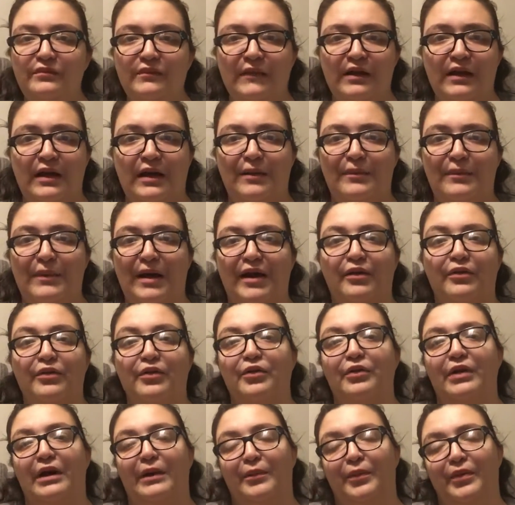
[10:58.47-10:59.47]
I don't
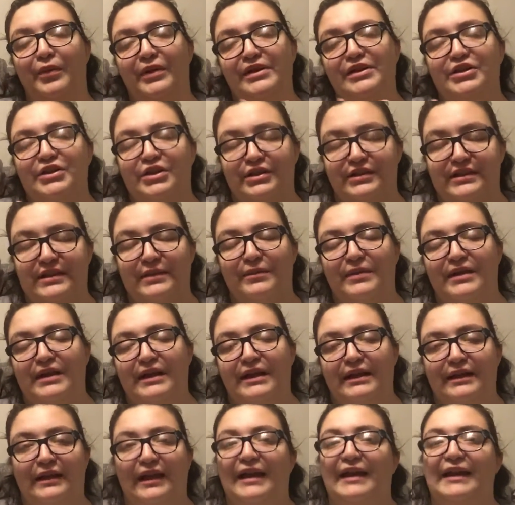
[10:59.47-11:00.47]
know, I'm pretty sure somebody
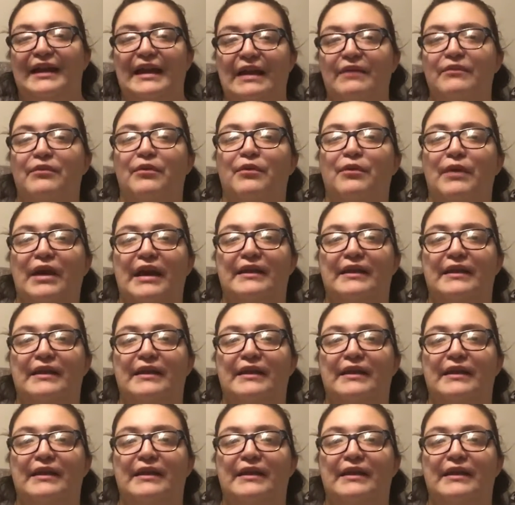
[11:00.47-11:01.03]
like gave away